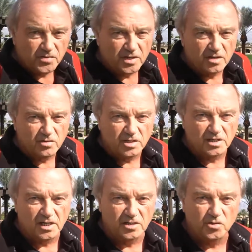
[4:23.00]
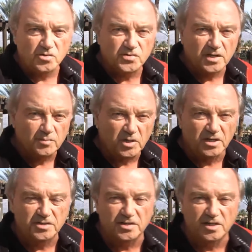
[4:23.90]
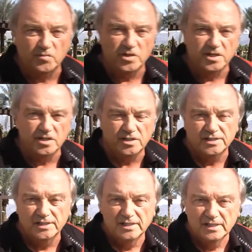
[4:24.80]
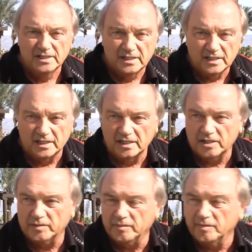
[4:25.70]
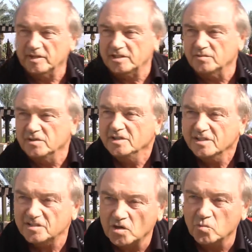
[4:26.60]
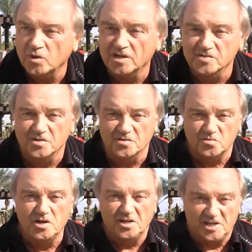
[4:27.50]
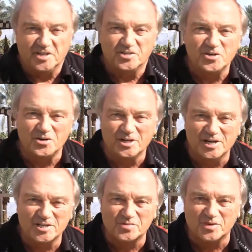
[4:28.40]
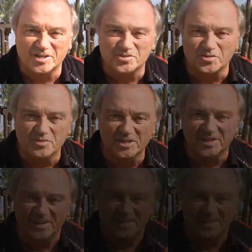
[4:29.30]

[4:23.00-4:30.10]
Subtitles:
they're annuals, they're planted every year, and this whole place is really a jolly nice place to be.